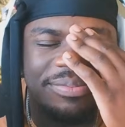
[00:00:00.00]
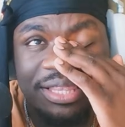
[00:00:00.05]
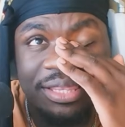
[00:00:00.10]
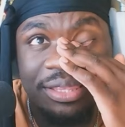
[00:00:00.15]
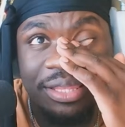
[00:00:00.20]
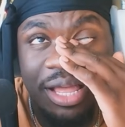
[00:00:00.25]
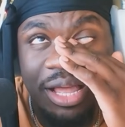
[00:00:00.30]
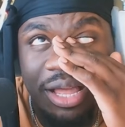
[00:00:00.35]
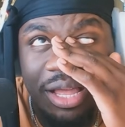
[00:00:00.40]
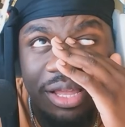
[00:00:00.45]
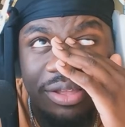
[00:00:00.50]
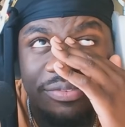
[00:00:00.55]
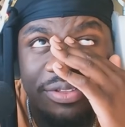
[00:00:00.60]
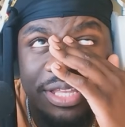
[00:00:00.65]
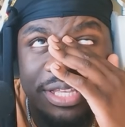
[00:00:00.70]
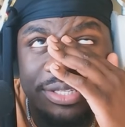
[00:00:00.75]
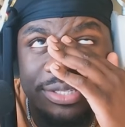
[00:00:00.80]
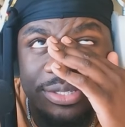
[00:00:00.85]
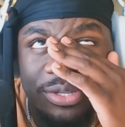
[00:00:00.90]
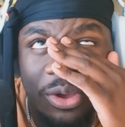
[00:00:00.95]
love
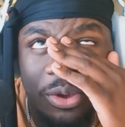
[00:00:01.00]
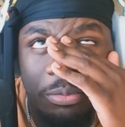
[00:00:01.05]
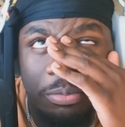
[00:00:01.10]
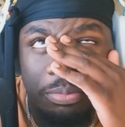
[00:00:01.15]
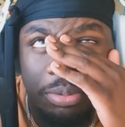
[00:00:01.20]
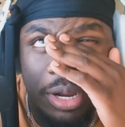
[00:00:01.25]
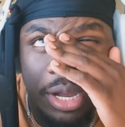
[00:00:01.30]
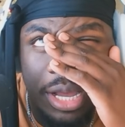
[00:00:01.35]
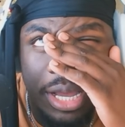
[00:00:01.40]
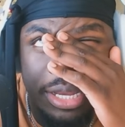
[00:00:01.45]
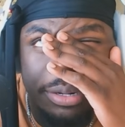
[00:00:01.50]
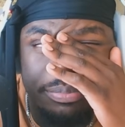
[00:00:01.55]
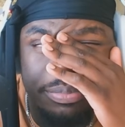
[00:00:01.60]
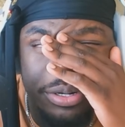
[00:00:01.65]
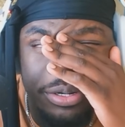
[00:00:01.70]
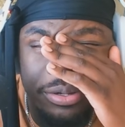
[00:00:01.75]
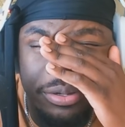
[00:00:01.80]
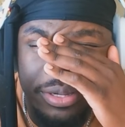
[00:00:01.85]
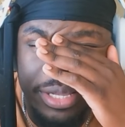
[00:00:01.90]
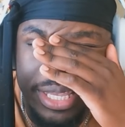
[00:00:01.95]
is so broad,
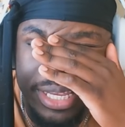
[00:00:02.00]
bro,